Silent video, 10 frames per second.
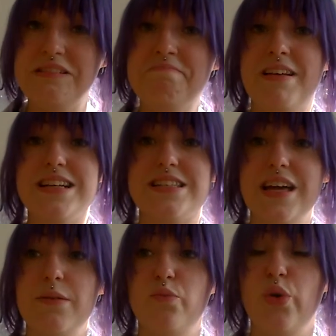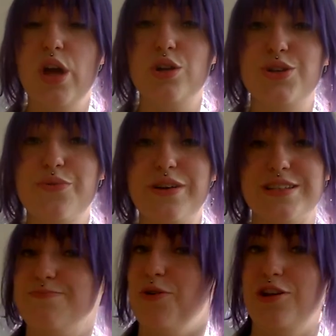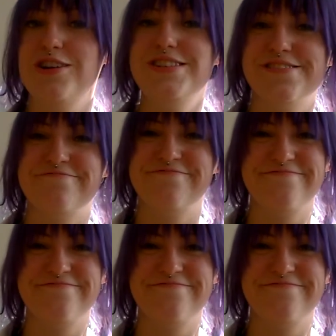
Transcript: Next time we are doing spoilers.